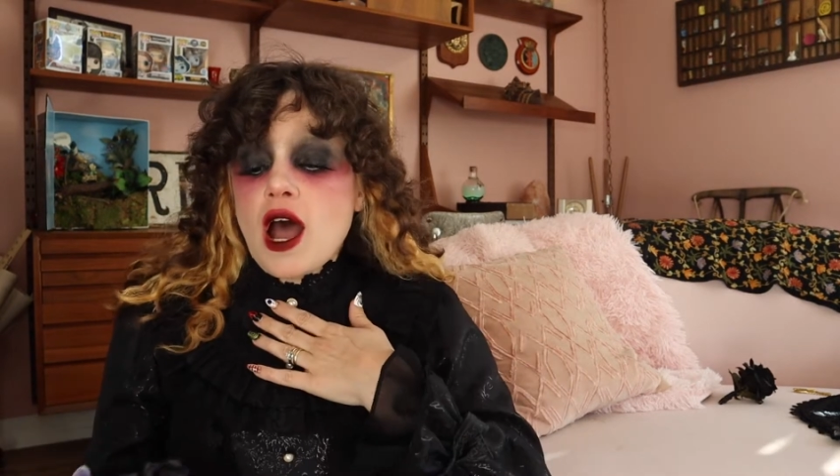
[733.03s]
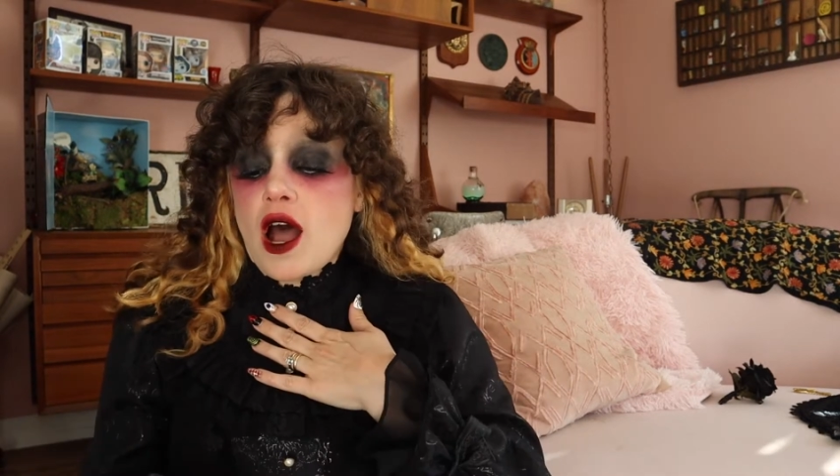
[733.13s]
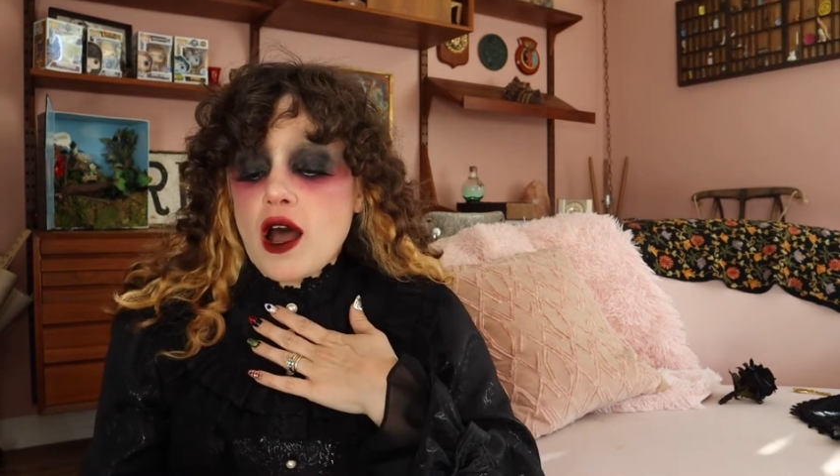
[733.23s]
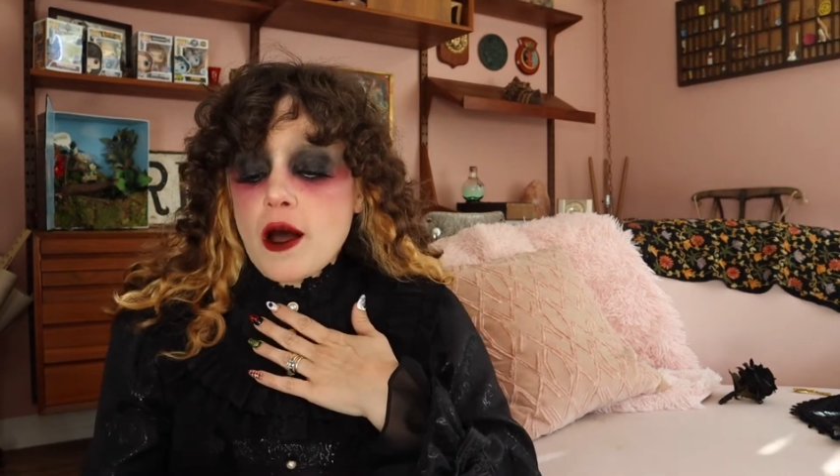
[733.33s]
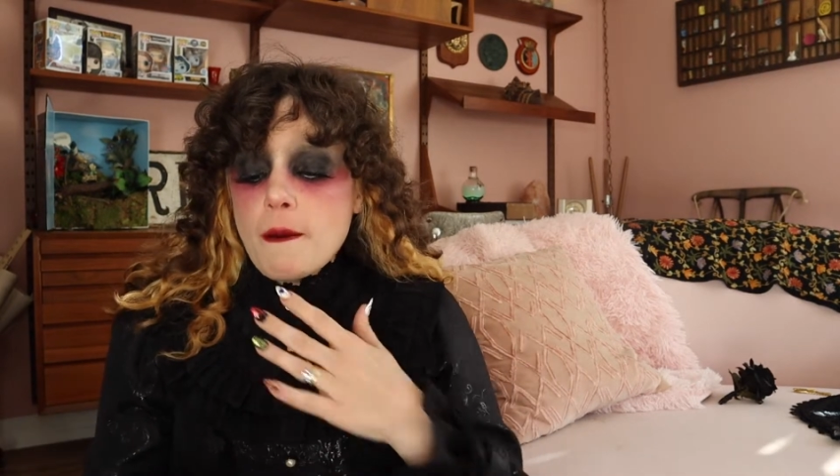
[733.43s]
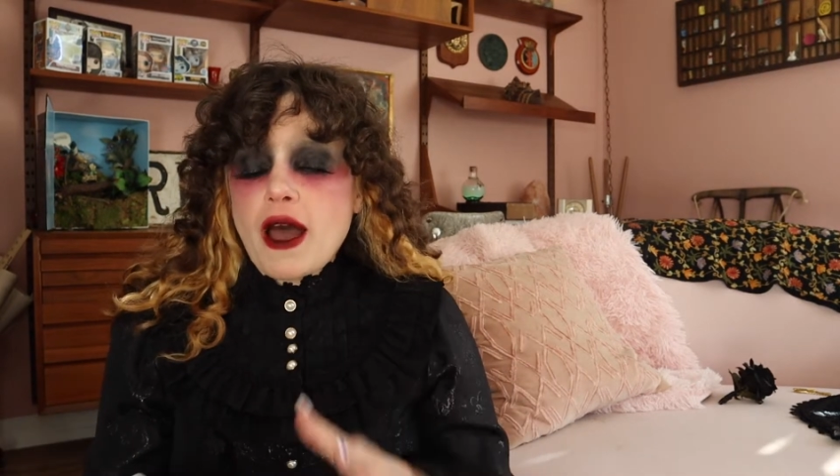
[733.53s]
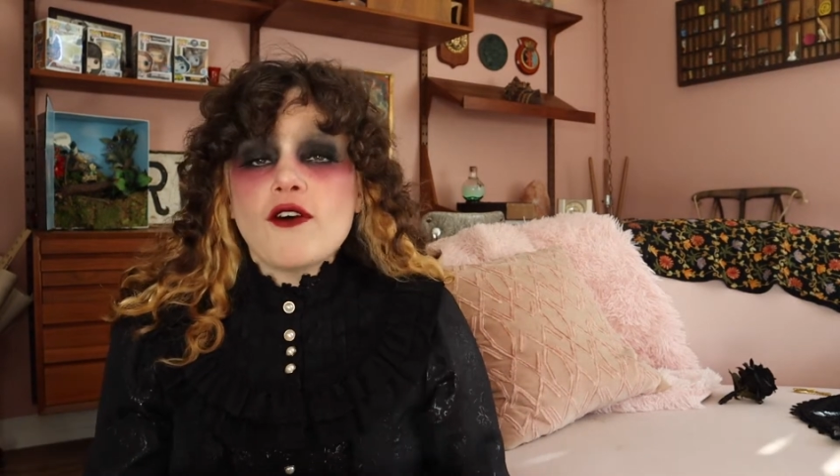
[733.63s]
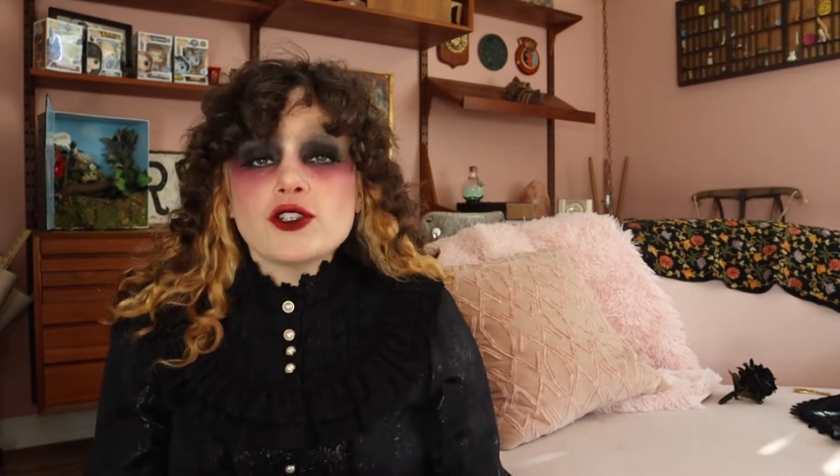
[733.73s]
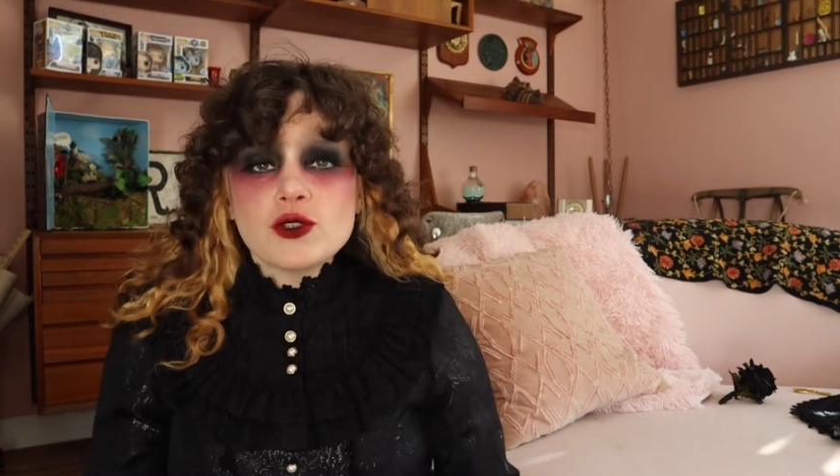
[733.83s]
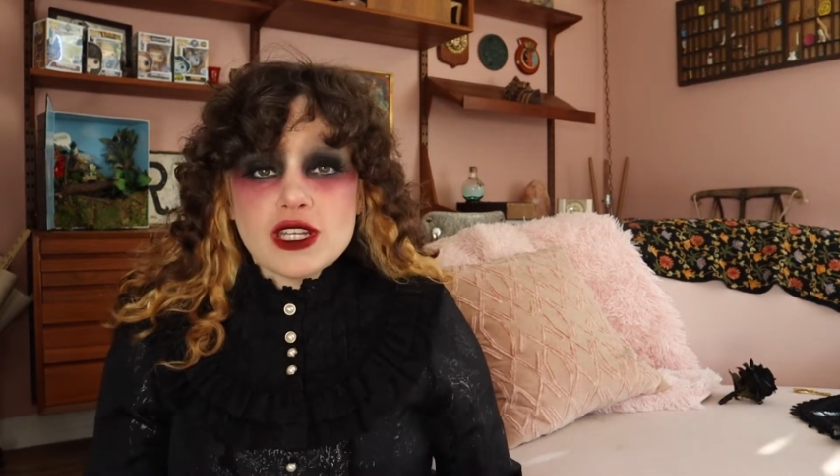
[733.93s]
I've
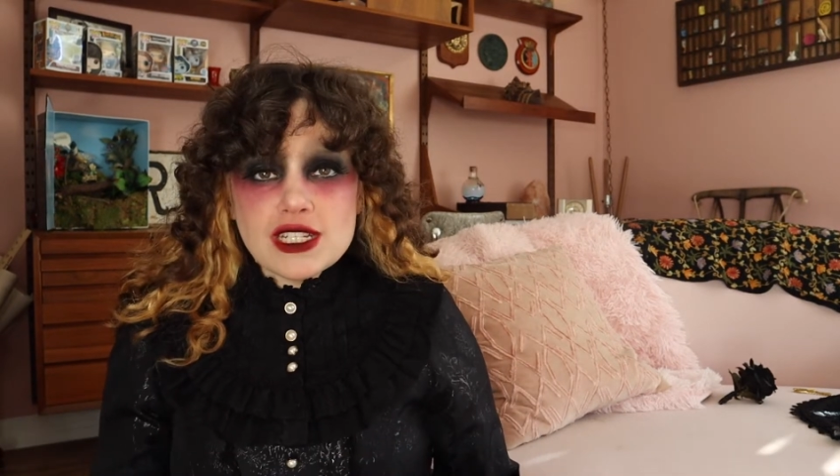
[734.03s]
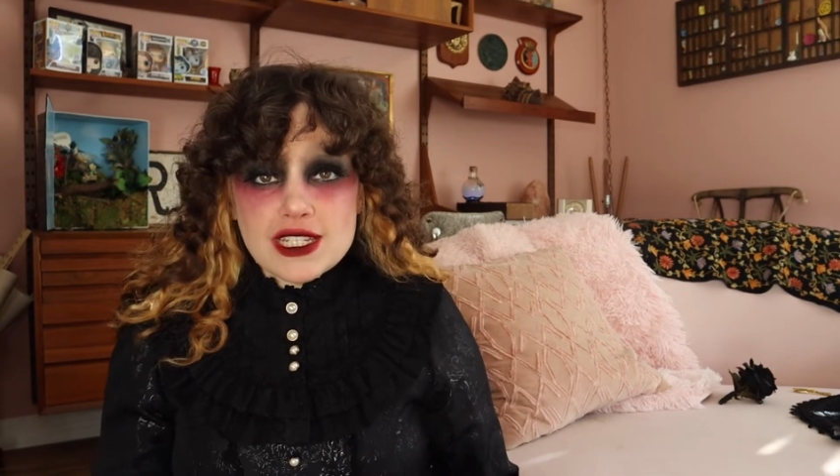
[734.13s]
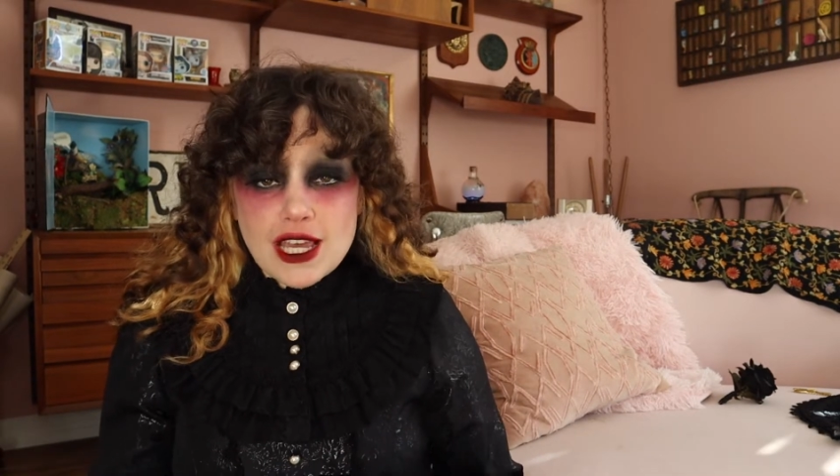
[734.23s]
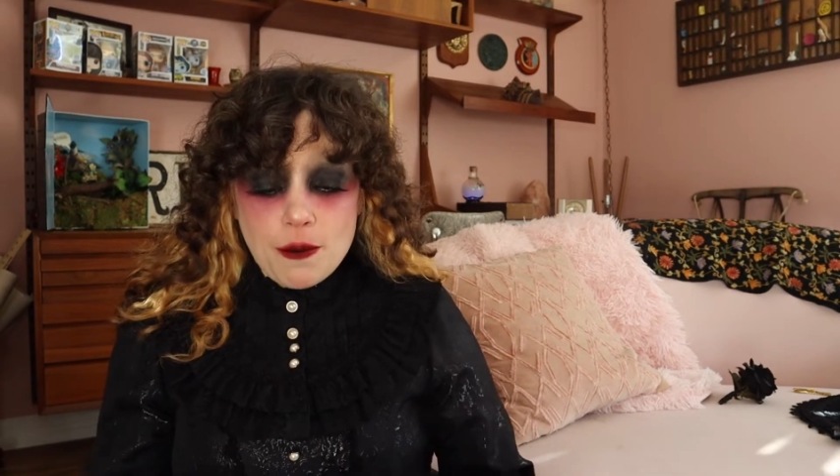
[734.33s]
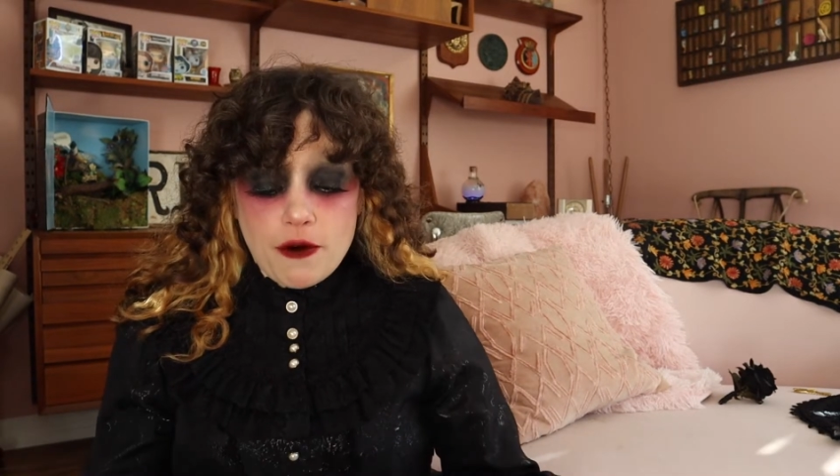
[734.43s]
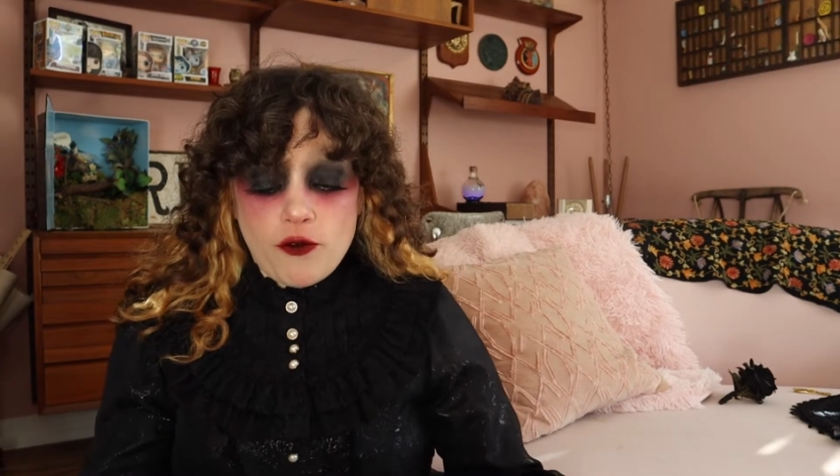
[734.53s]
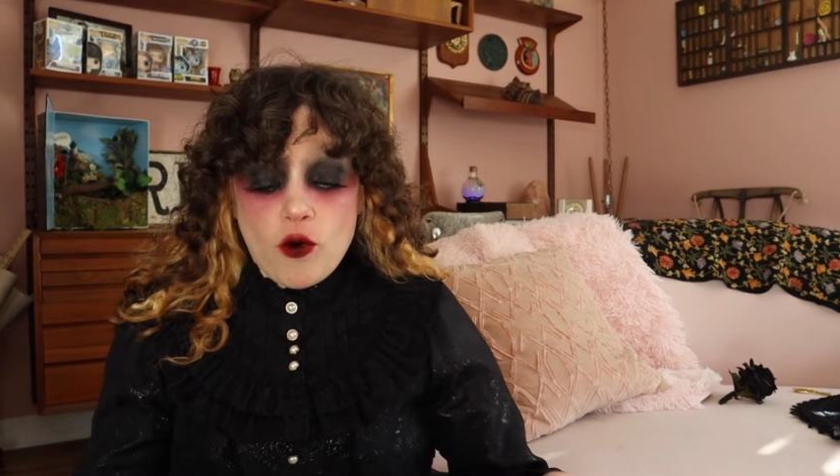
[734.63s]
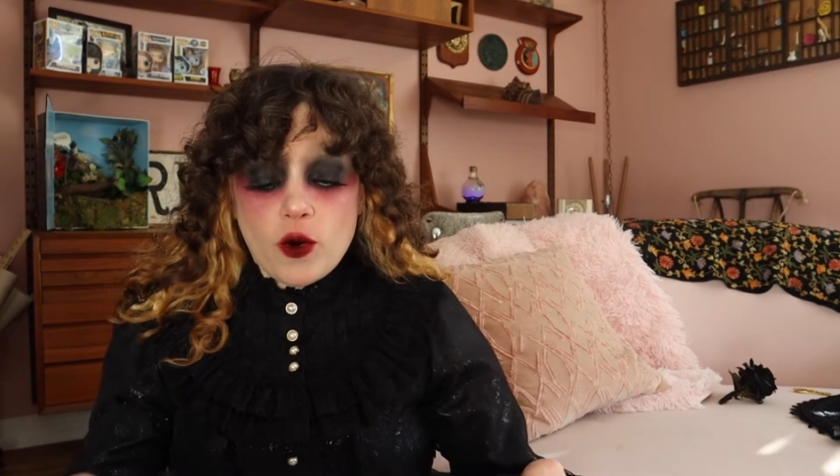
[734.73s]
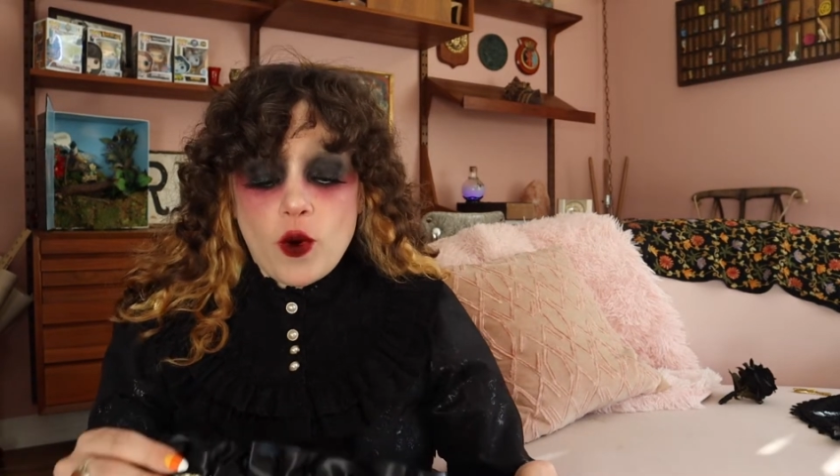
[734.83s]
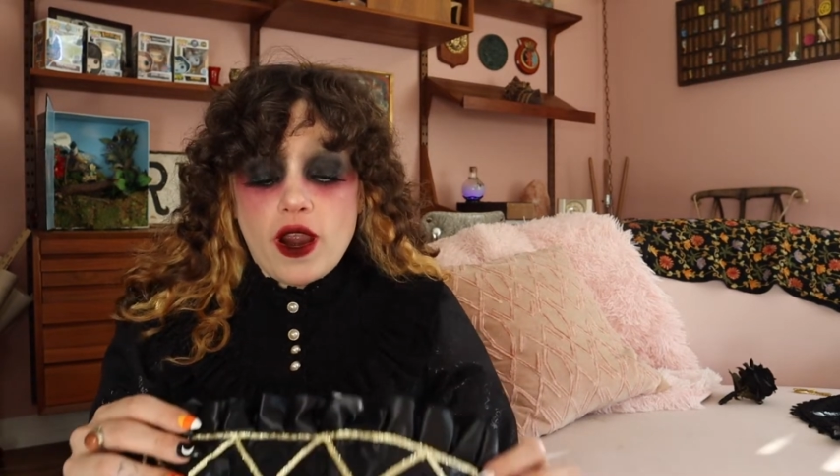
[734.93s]
also done this thing
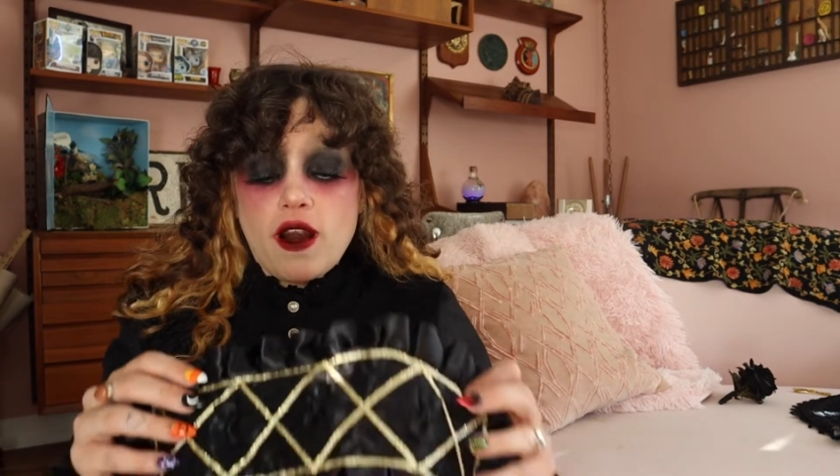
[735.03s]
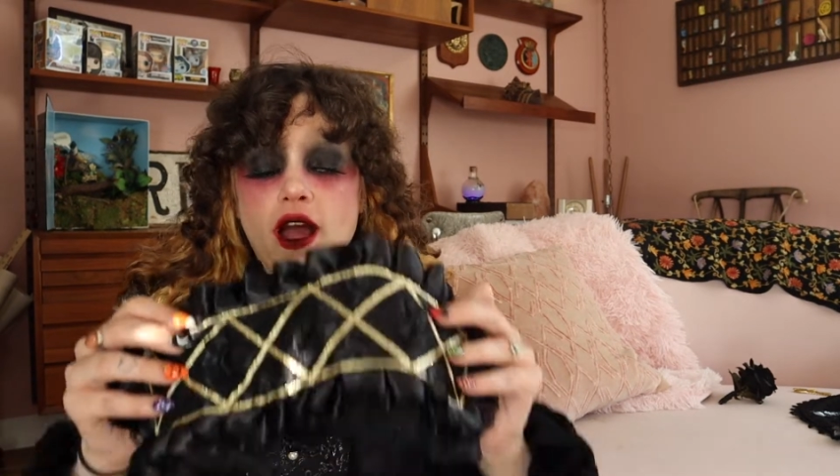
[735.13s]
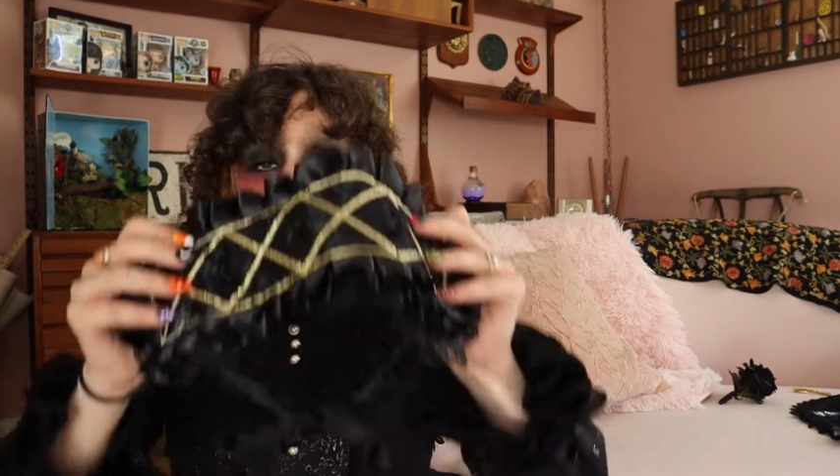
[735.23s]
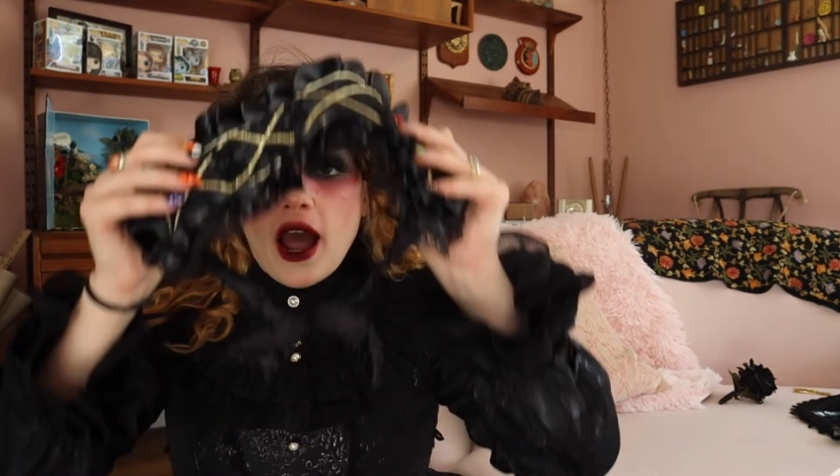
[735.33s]
before where